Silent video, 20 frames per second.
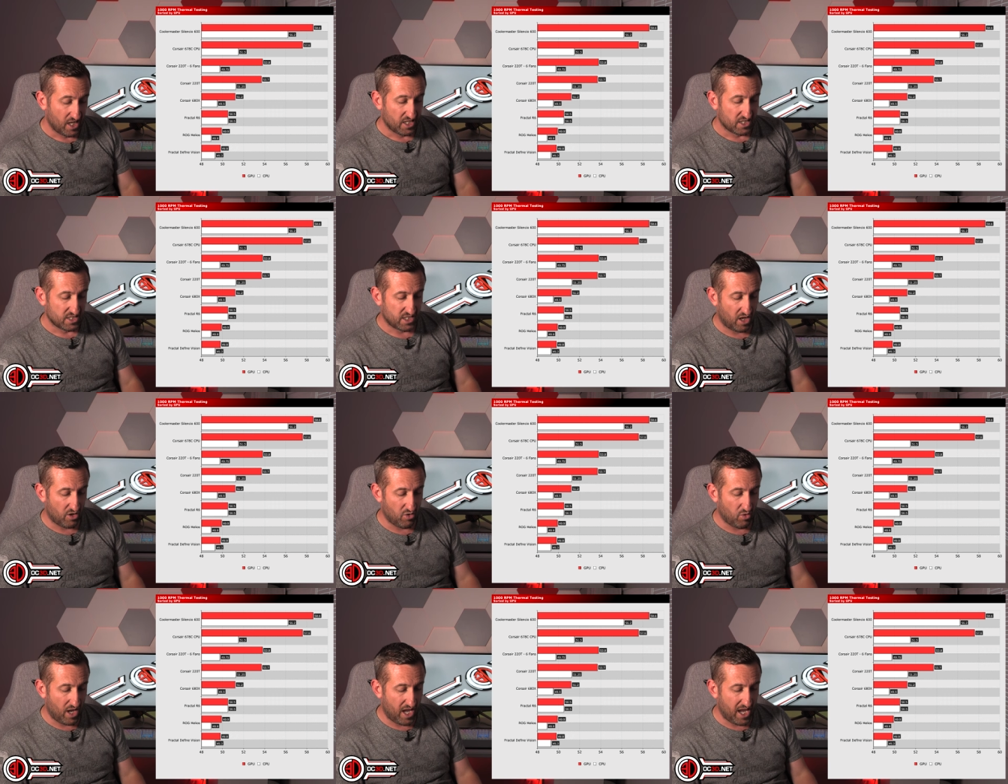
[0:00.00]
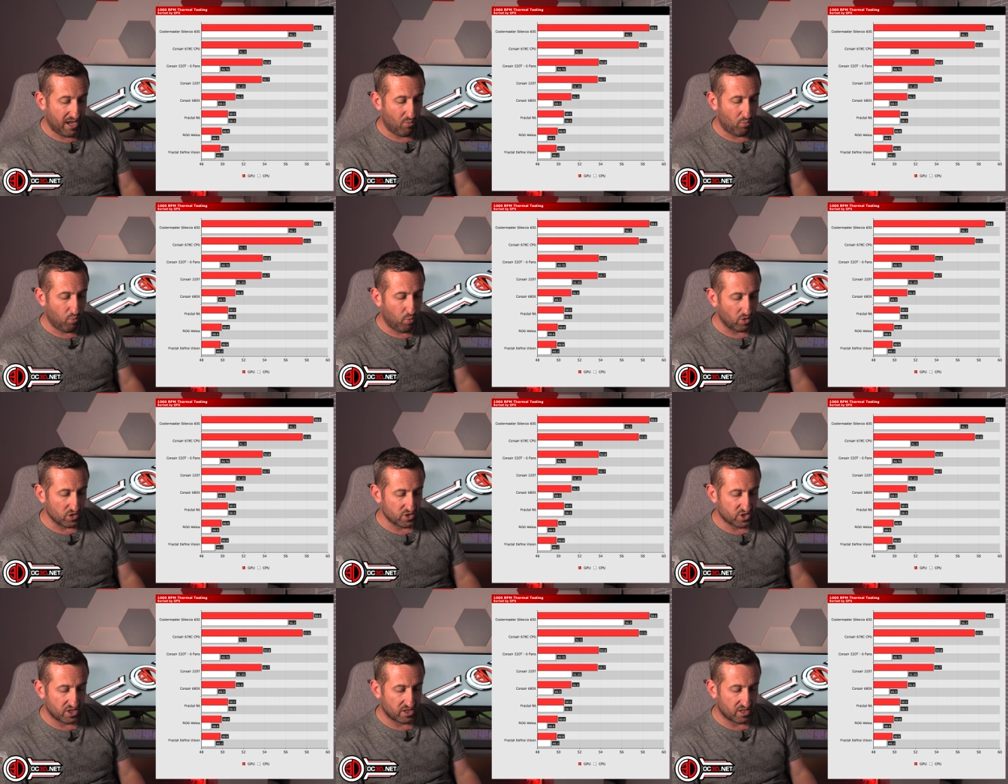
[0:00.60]
So it
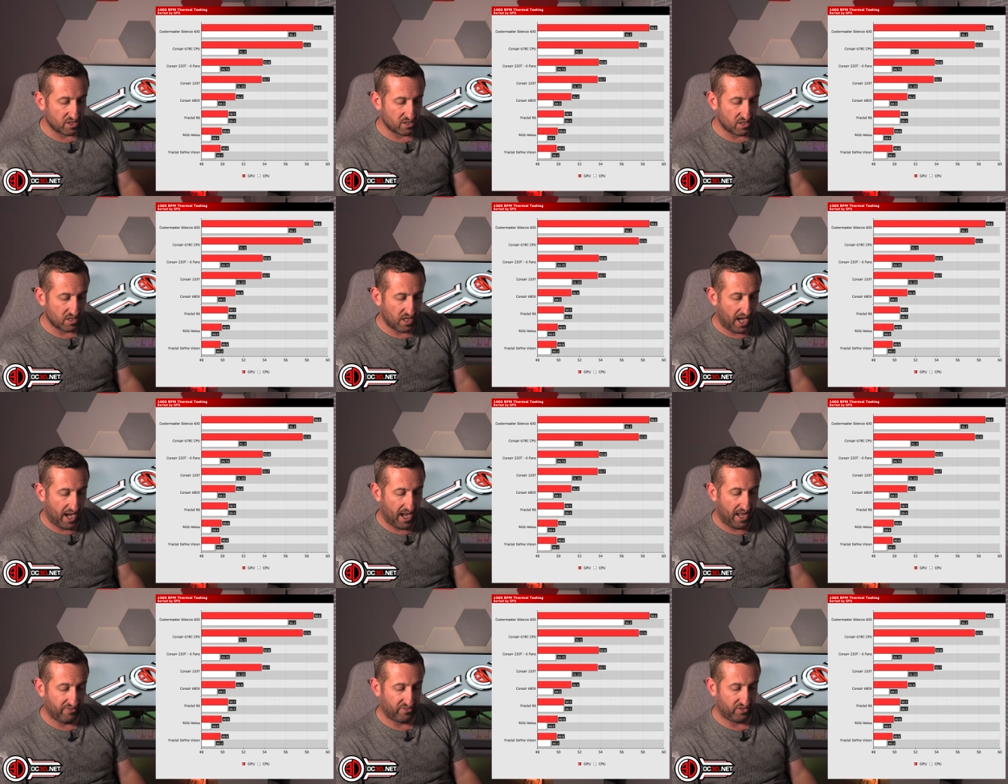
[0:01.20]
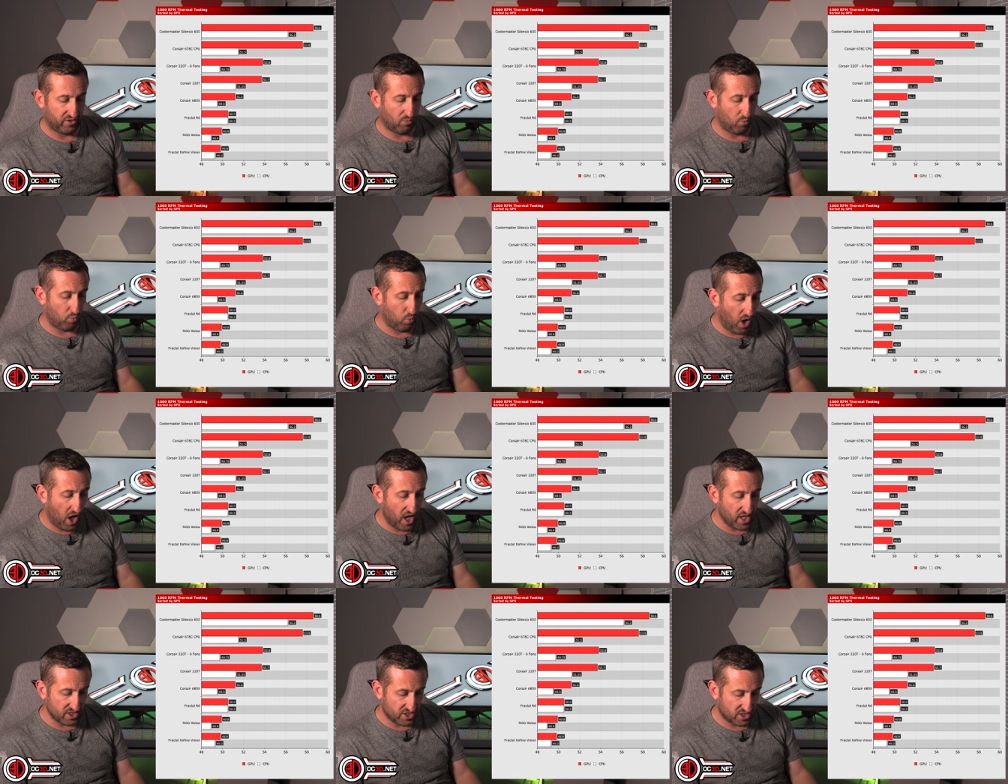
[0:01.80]
wasn't the
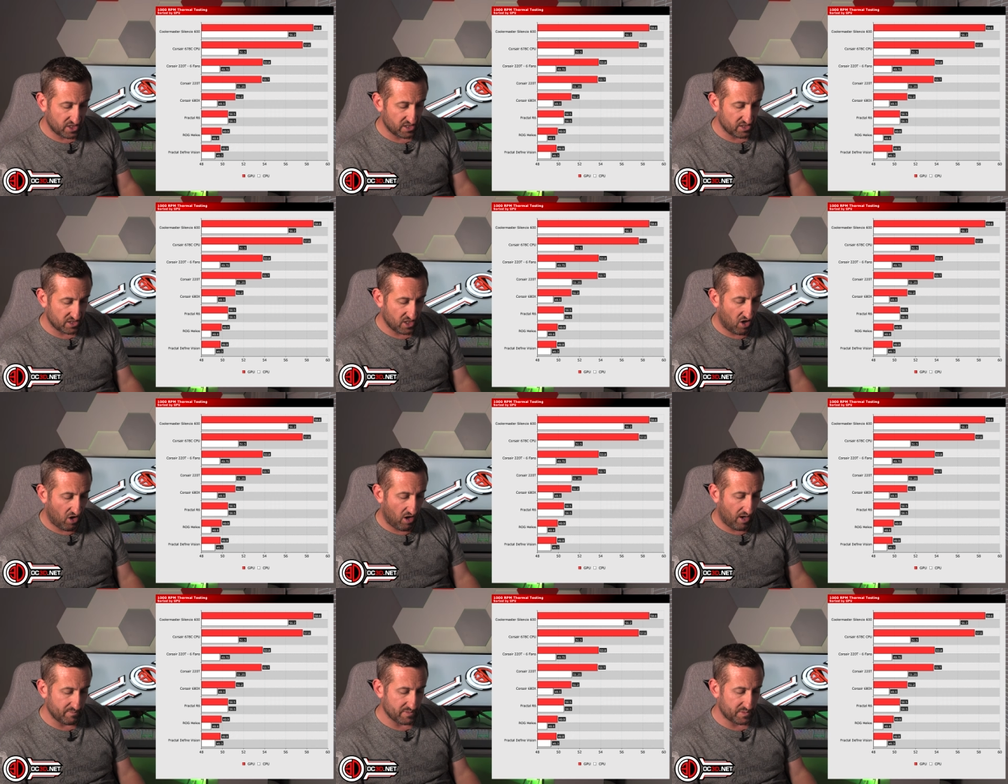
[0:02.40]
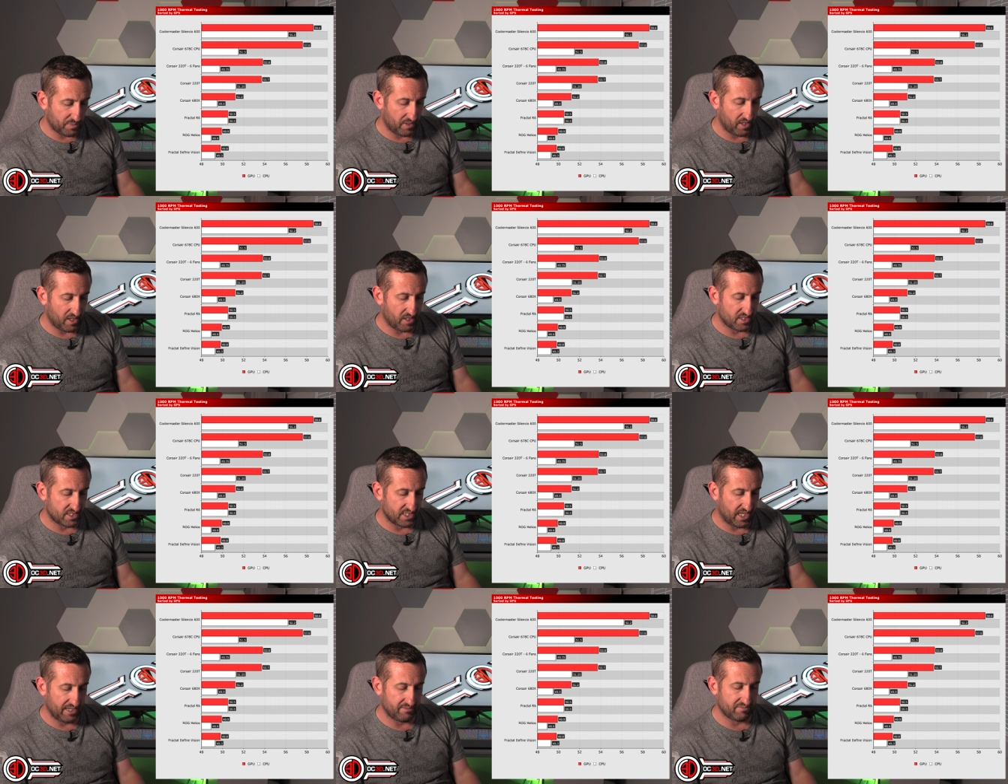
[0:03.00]
worst at times, but at
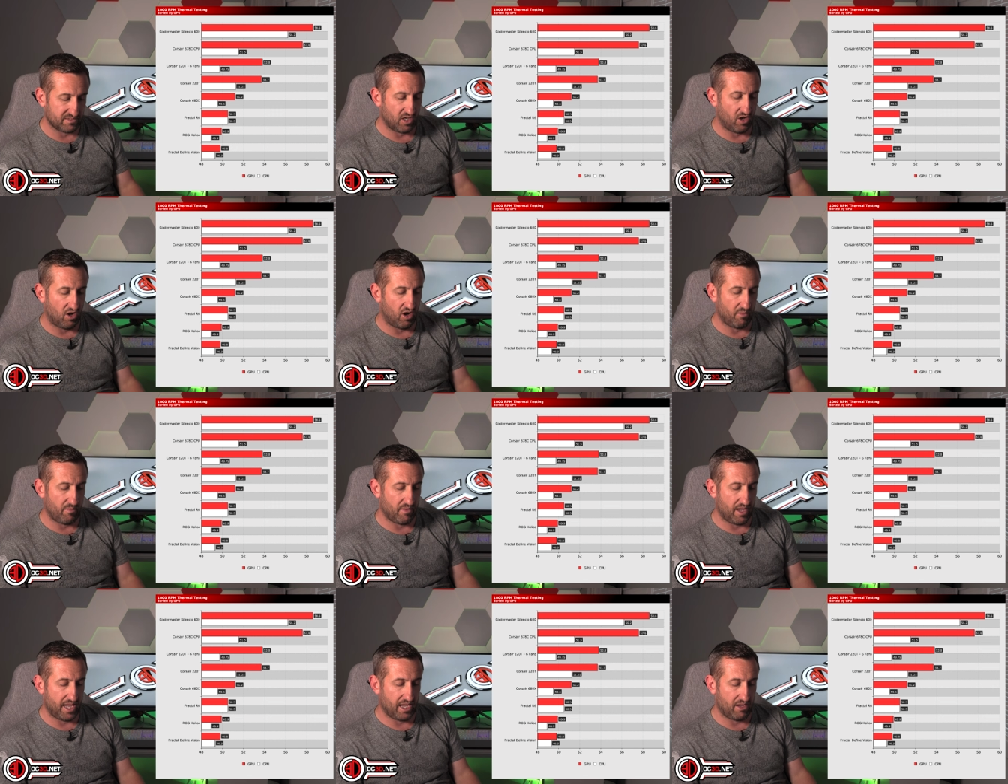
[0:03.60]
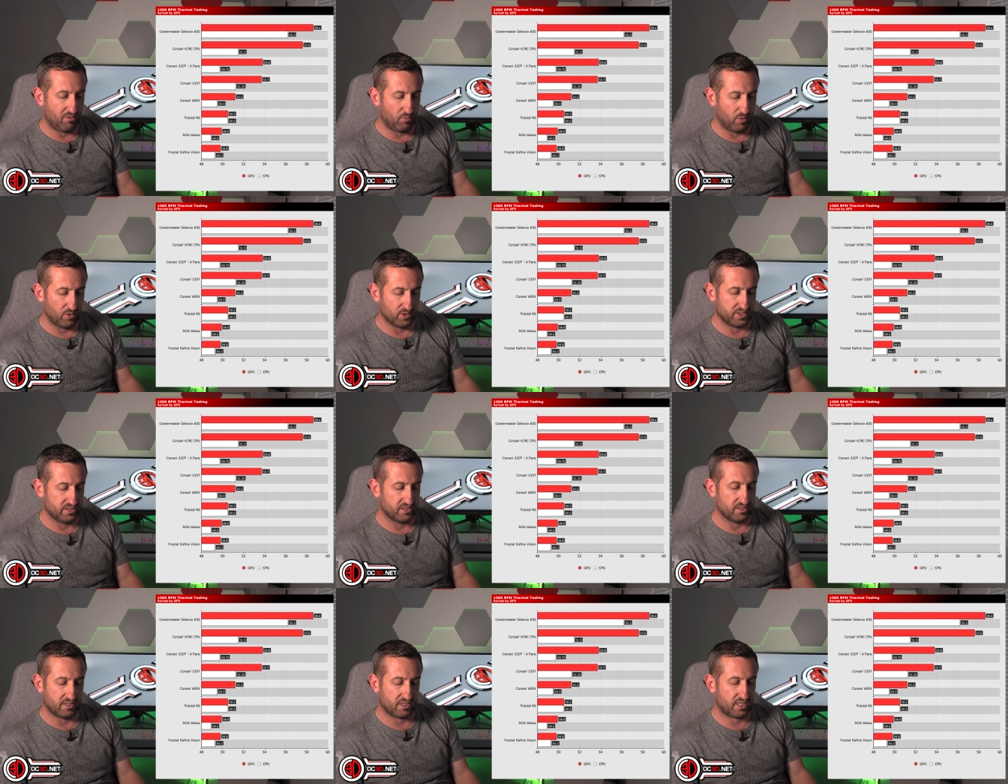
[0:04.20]
the same time, it
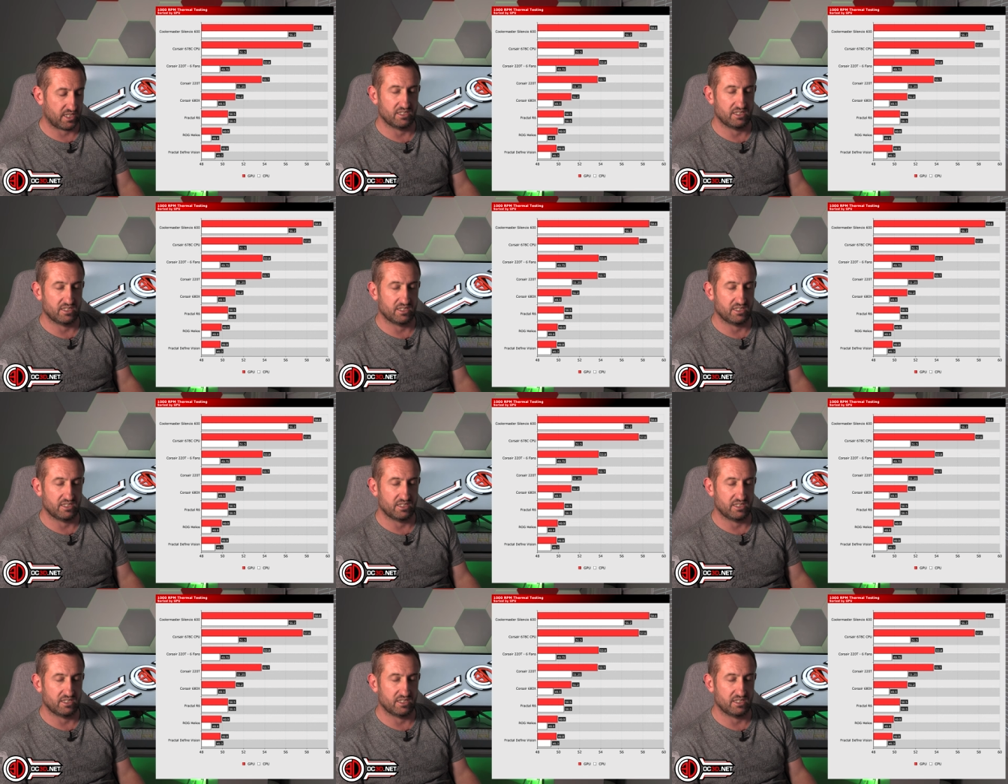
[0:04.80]
wasn't,